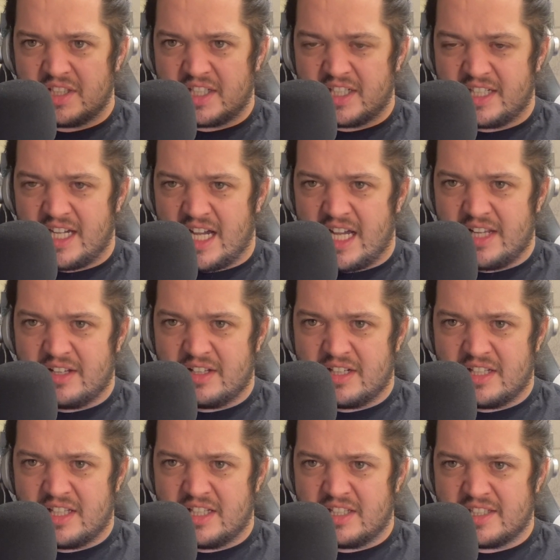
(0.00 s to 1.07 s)
guy
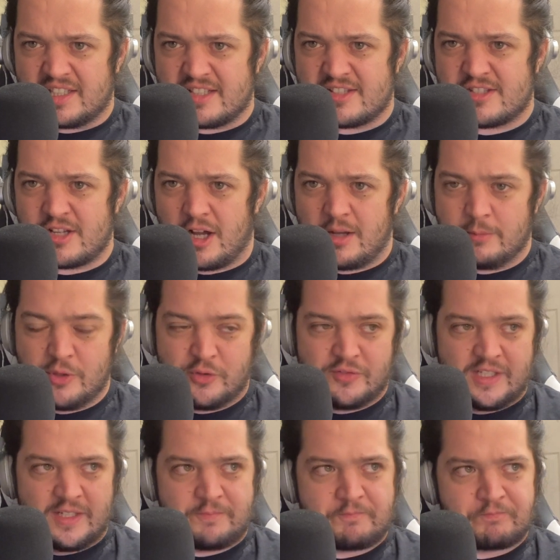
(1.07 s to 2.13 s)
in like a Saw
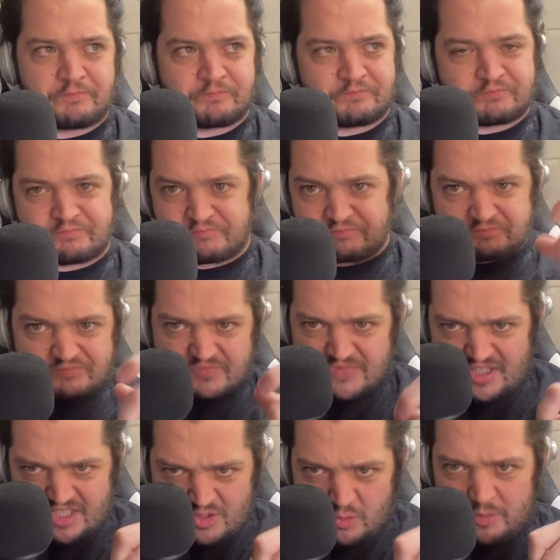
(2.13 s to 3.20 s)
movie,
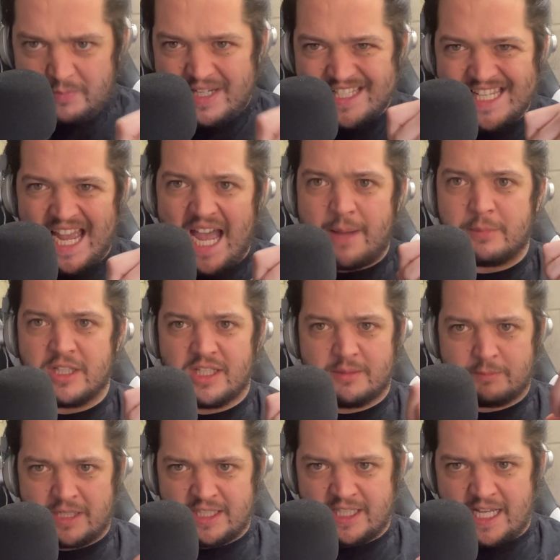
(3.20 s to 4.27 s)
with my tablet,
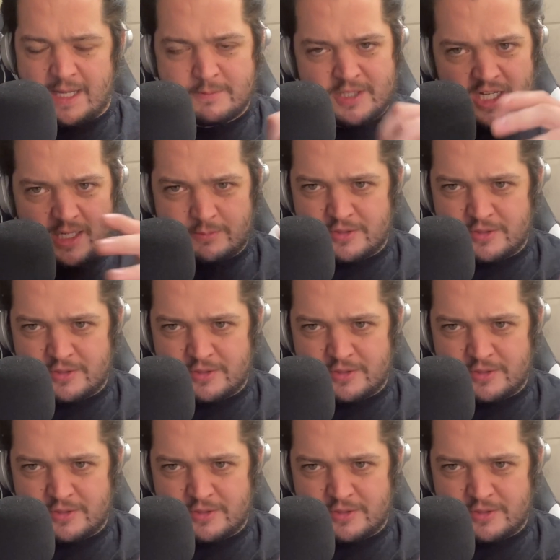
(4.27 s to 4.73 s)
my laptop,